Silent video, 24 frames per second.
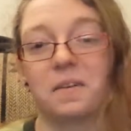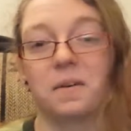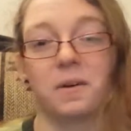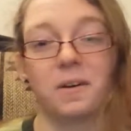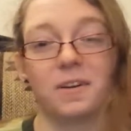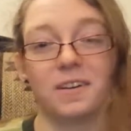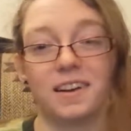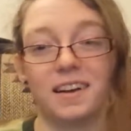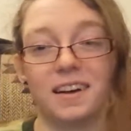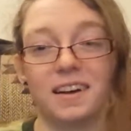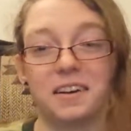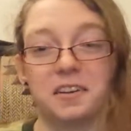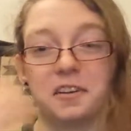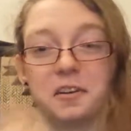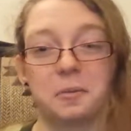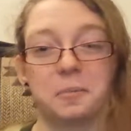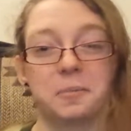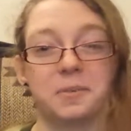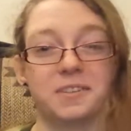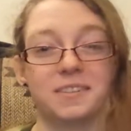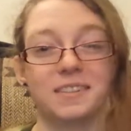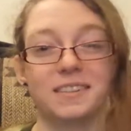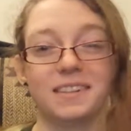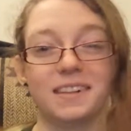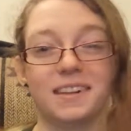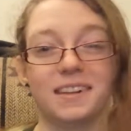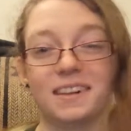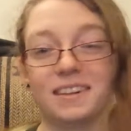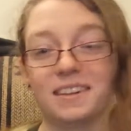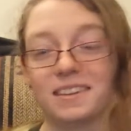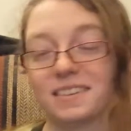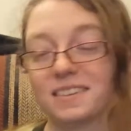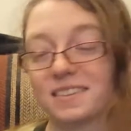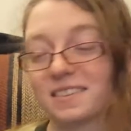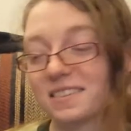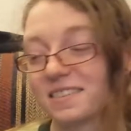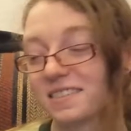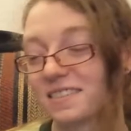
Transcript: Hola, ¿cómo está?